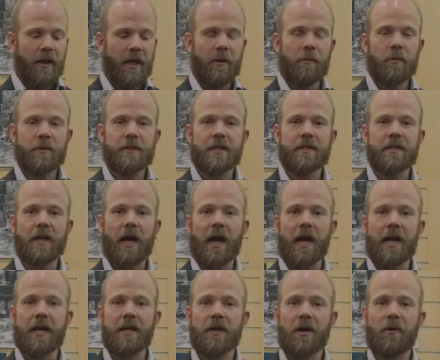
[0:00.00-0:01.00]
It was
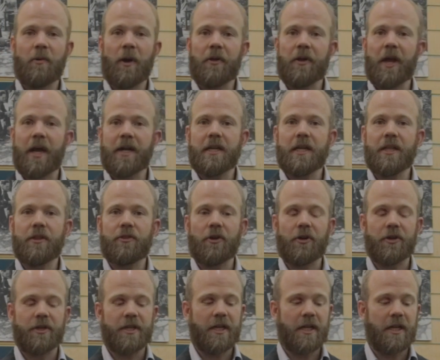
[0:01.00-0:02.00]
designed around
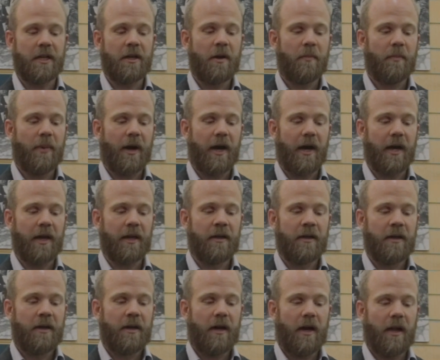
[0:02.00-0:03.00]
1913 by
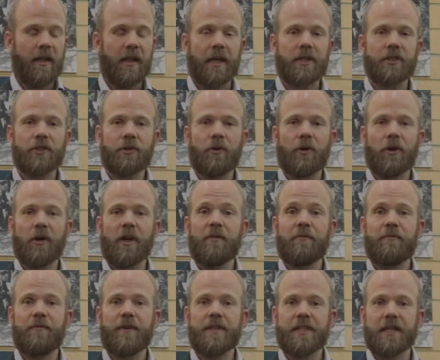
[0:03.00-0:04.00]
a lecturer in
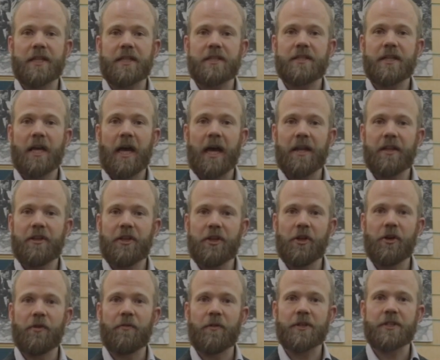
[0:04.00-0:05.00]
physics at the
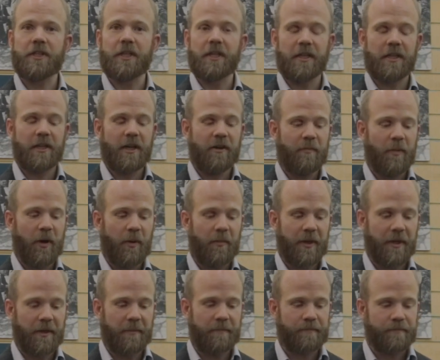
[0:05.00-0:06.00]
University of
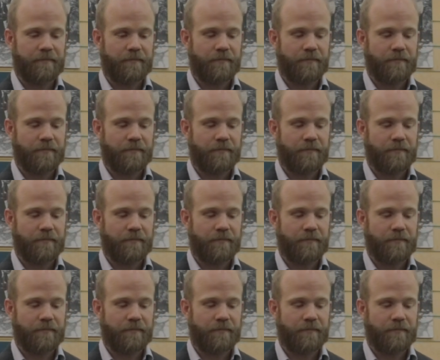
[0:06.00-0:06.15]
Birmingham.